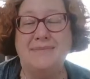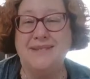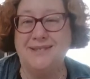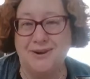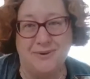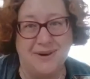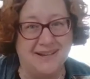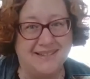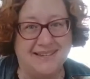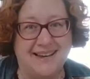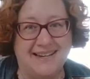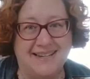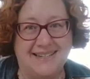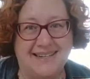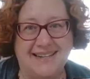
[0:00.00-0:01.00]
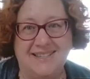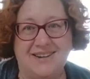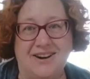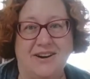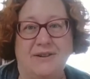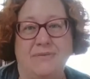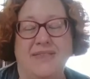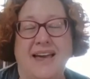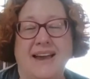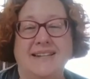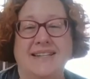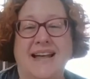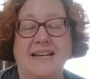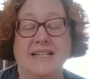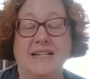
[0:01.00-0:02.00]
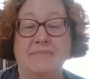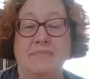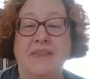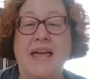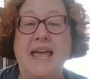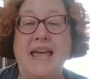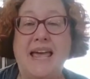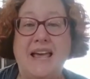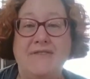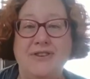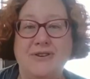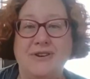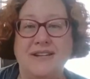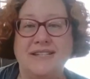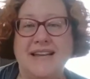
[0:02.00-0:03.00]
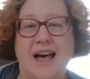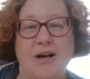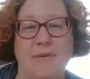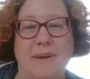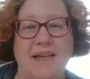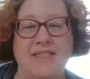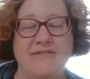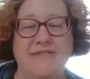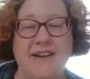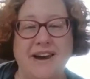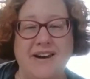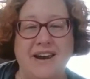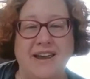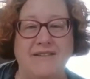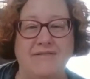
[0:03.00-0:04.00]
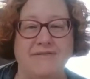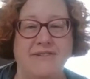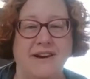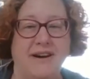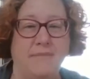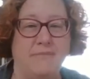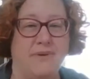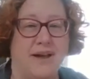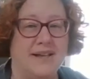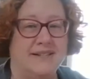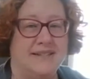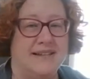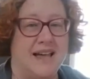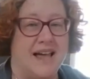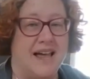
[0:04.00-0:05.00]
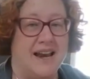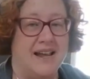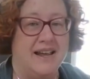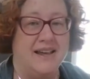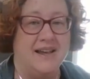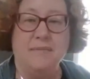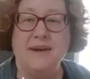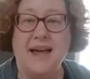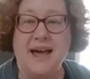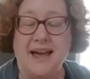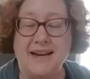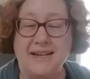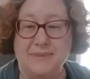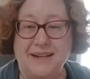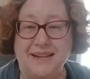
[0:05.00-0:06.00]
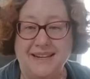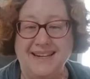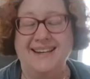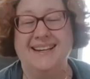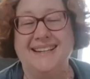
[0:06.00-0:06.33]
so excited to get started with that tonight. If you can tell by the very, very bright sun behind me,